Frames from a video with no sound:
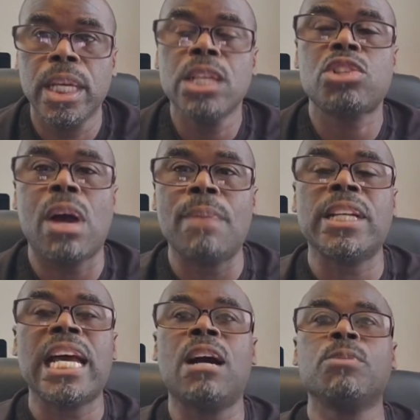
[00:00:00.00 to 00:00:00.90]
So I
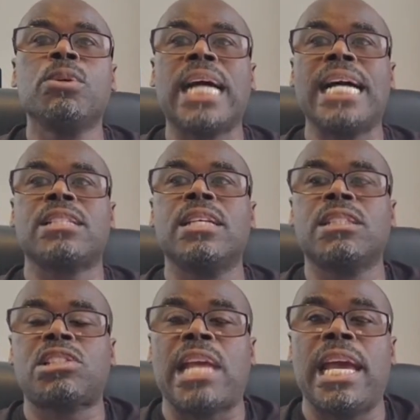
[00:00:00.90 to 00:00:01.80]
want to help you guys
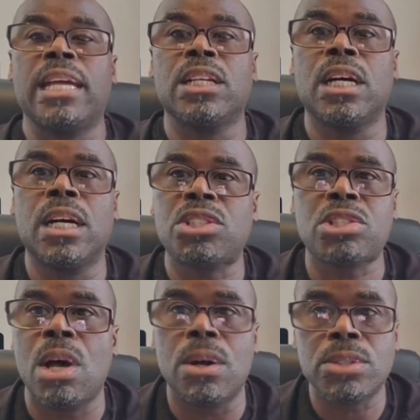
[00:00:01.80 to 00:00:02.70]
understand
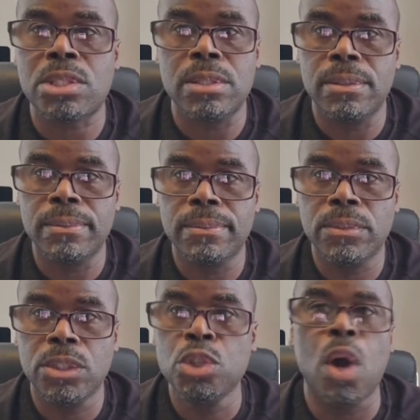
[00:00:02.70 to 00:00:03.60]
assault.
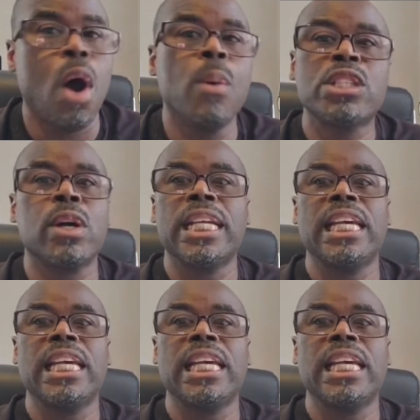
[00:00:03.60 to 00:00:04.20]
You always going to